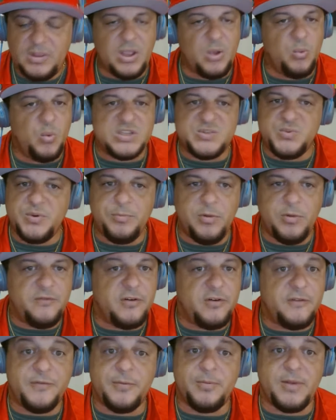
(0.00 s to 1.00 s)
Once we move
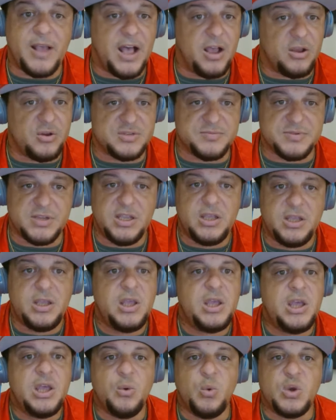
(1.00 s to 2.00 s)
on from Kuzma,
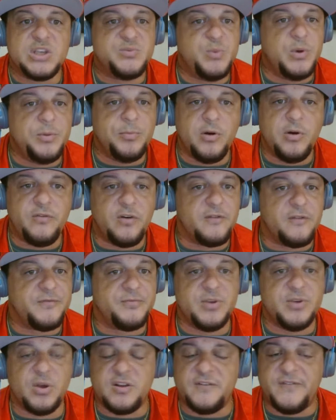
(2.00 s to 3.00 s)
once we move on
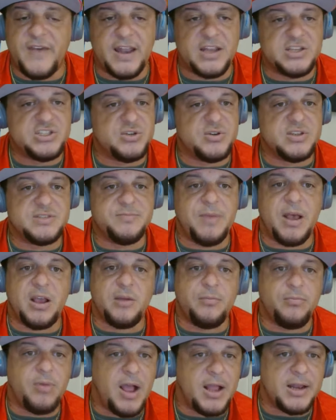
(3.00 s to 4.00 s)
from Jonas Valanciunas,
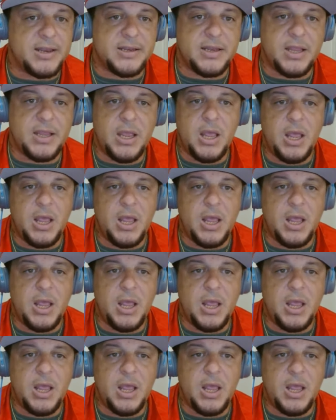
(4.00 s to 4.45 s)
Malcolm Brogdon,